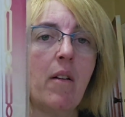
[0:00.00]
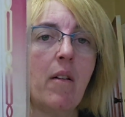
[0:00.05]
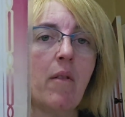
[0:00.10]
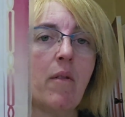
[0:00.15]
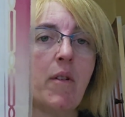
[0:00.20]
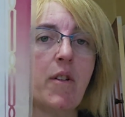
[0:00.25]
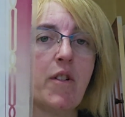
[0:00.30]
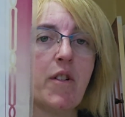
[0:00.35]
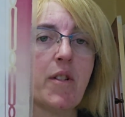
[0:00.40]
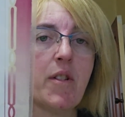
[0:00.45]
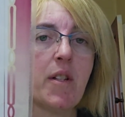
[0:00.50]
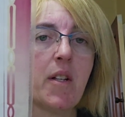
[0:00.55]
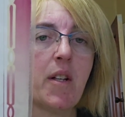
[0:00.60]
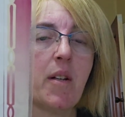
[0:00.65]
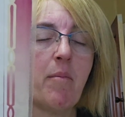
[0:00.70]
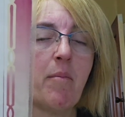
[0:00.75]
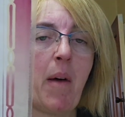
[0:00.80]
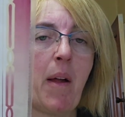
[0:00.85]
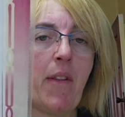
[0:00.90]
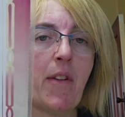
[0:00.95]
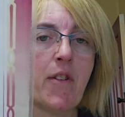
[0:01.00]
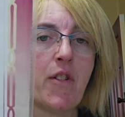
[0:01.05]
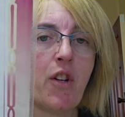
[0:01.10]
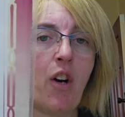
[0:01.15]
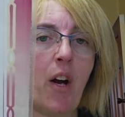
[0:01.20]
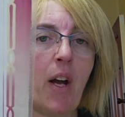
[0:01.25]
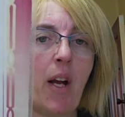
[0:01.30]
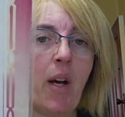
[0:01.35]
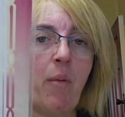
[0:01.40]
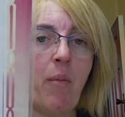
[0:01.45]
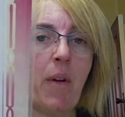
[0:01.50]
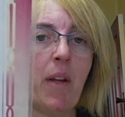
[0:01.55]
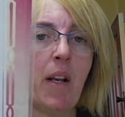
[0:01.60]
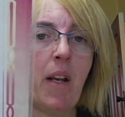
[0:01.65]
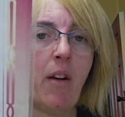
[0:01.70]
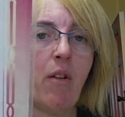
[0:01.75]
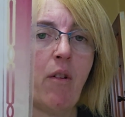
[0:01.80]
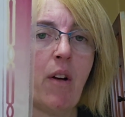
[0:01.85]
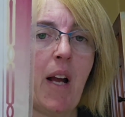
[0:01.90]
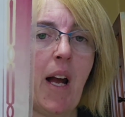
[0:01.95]
which is a mother tiger with a
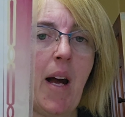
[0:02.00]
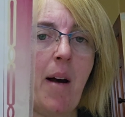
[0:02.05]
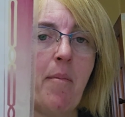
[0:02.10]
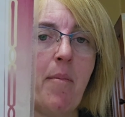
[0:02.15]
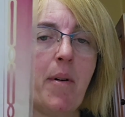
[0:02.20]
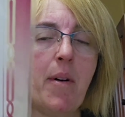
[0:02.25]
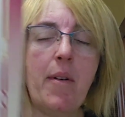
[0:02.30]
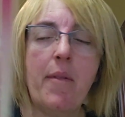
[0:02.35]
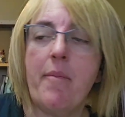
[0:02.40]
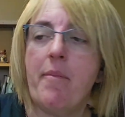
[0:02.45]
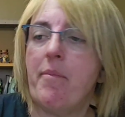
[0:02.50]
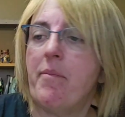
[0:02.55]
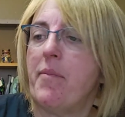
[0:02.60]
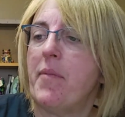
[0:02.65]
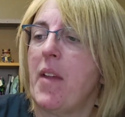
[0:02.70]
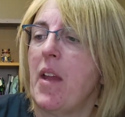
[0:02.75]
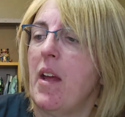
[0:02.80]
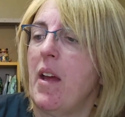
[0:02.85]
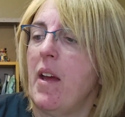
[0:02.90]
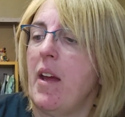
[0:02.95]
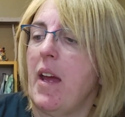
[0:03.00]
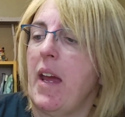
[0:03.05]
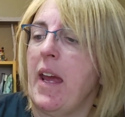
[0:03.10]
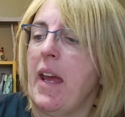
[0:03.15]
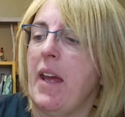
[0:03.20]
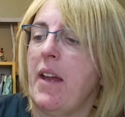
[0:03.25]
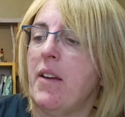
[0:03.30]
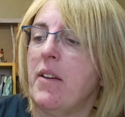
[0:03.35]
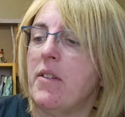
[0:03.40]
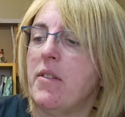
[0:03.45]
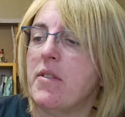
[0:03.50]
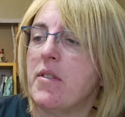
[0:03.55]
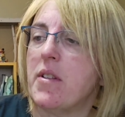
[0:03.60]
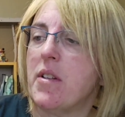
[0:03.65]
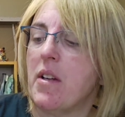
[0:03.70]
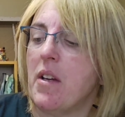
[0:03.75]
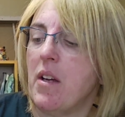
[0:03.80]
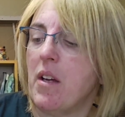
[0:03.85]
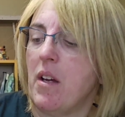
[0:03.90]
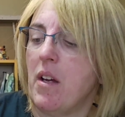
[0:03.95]
little cub. And
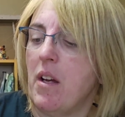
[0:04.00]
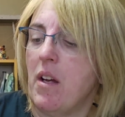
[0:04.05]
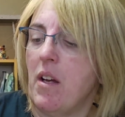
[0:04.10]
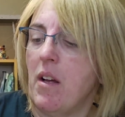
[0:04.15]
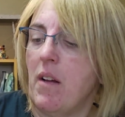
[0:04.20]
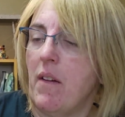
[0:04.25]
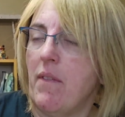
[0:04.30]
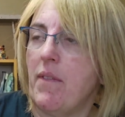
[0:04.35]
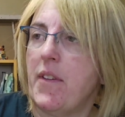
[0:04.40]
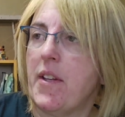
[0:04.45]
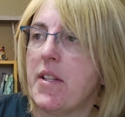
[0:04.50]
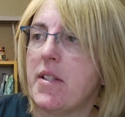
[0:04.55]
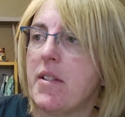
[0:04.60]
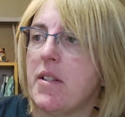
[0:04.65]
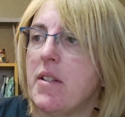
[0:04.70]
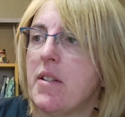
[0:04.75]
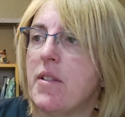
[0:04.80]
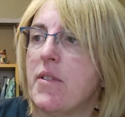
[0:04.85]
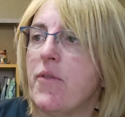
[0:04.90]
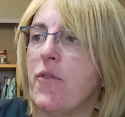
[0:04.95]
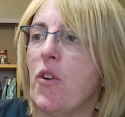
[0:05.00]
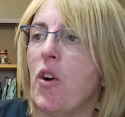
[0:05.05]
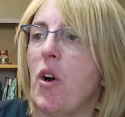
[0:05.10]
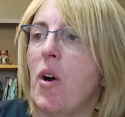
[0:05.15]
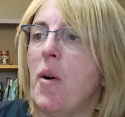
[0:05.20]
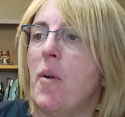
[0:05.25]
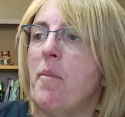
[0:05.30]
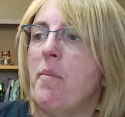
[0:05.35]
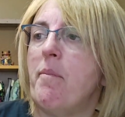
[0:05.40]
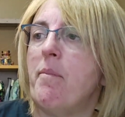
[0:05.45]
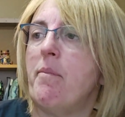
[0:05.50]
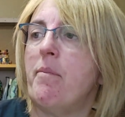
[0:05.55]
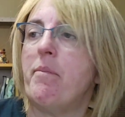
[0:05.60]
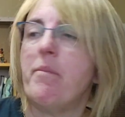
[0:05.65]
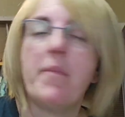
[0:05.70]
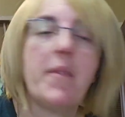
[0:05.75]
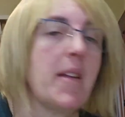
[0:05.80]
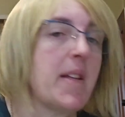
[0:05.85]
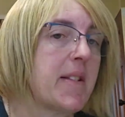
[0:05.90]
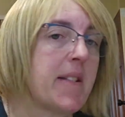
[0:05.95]
this is
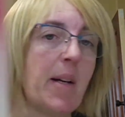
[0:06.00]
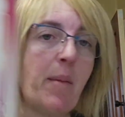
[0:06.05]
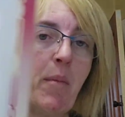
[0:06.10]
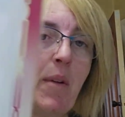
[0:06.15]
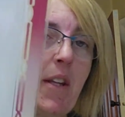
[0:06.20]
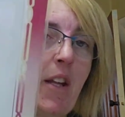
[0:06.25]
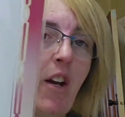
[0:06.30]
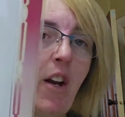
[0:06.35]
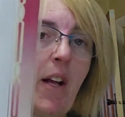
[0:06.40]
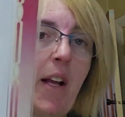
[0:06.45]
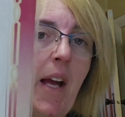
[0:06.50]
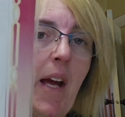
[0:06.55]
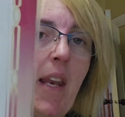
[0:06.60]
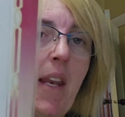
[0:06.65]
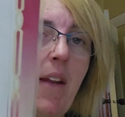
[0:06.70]
from someone that I can't